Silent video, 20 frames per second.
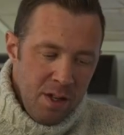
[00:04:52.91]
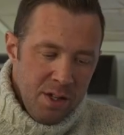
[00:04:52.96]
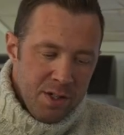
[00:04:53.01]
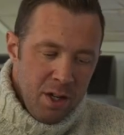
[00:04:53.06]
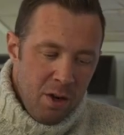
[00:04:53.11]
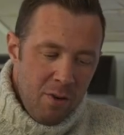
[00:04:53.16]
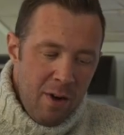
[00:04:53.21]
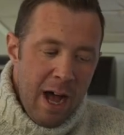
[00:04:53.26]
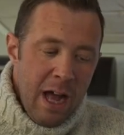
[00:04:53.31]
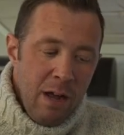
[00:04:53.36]

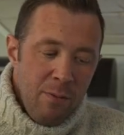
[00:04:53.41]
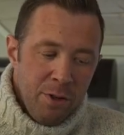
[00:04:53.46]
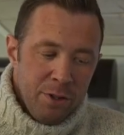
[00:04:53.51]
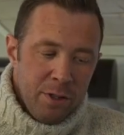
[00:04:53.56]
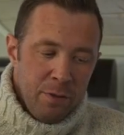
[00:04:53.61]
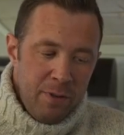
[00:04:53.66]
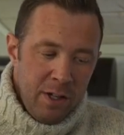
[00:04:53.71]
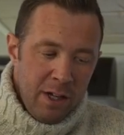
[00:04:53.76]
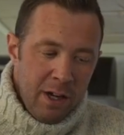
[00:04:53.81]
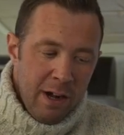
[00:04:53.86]
So I want
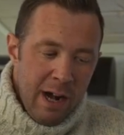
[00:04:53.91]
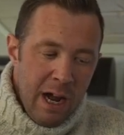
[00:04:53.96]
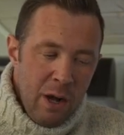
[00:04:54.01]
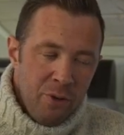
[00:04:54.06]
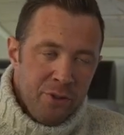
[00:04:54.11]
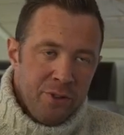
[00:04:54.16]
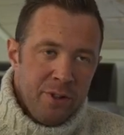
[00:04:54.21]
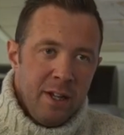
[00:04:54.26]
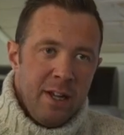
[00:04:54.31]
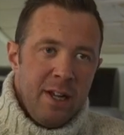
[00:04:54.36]
to figure
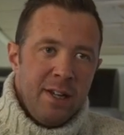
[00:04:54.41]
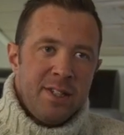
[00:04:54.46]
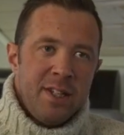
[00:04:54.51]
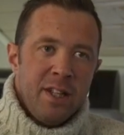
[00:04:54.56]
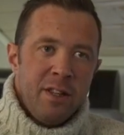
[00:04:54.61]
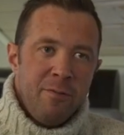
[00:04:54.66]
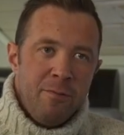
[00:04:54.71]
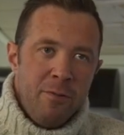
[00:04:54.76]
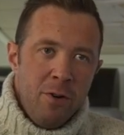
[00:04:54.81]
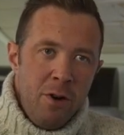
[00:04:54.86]
out, is
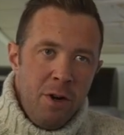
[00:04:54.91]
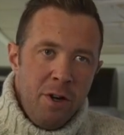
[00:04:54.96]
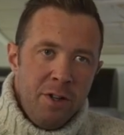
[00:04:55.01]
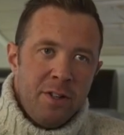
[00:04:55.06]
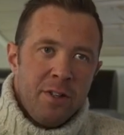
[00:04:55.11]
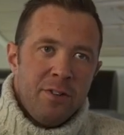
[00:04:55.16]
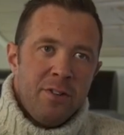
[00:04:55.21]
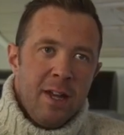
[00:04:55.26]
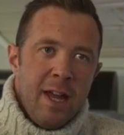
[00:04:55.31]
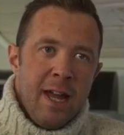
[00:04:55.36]
it
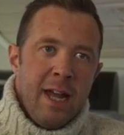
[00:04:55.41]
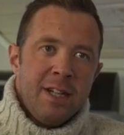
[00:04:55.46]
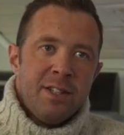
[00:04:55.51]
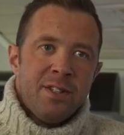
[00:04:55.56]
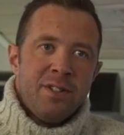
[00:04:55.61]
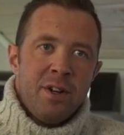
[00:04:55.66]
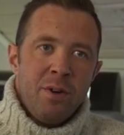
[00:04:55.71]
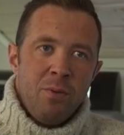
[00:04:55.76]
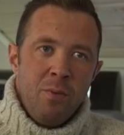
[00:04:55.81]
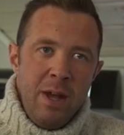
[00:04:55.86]
worth the
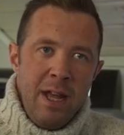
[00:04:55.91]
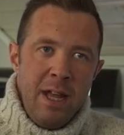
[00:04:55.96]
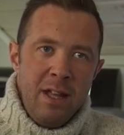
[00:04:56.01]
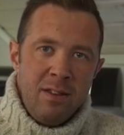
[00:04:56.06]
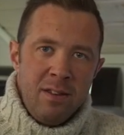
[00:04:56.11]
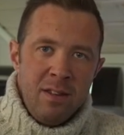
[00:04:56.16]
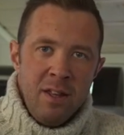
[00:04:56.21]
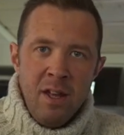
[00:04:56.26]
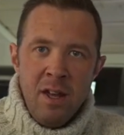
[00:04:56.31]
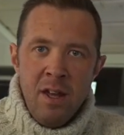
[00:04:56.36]
extra weight